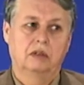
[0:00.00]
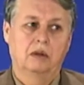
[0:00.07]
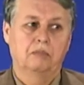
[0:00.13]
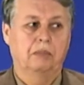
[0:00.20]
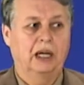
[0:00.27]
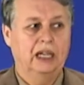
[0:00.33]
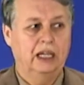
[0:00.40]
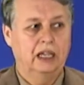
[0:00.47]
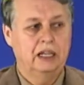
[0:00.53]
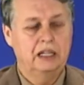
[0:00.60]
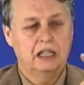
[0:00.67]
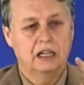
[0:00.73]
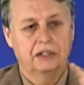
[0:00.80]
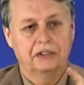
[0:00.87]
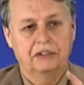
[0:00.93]
by
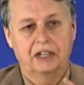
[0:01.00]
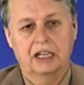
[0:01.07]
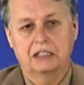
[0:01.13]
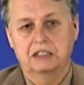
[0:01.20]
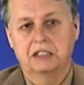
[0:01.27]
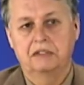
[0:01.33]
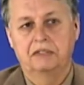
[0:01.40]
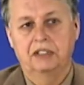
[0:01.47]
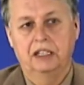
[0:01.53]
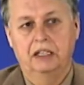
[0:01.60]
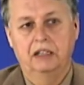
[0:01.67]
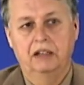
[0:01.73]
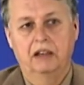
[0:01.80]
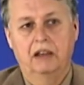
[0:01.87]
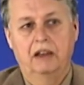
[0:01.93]
any other
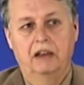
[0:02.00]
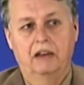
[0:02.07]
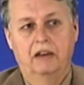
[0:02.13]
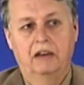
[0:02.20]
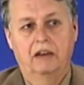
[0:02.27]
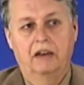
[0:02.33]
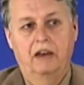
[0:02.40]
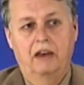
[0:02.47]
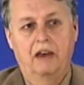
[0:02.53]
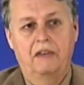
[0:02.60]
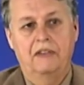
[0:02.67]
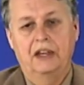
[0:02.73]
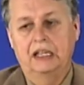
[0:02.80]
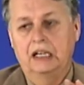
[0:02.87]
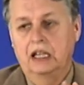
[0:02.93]
activity
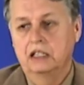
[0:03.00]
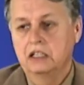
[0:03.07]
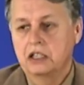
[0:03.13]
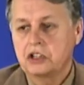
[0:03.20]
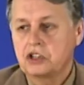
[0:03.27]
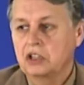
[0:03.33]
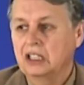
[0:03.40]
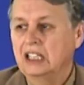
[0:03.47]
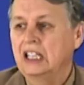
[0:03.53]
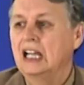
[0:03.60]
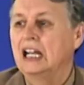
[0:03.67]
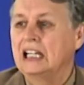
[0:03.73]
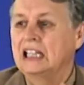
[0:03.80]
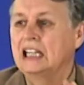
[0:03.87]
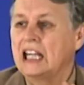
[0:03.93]
than initially
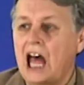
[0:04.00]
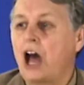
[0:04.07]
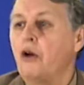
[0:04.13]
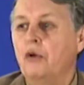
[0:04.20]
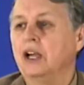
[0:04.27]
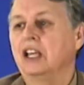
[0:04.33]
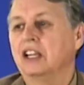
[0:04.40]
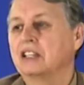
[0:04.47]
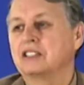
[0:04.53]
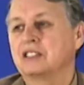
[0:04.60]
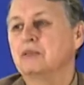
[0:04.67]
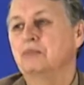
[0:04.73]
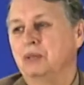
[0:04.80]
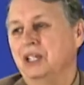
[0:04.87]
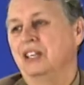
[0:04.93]
allowing it
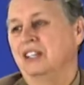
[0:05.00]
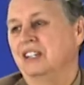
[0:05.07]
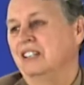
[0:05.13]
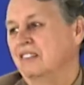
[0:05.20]
to be.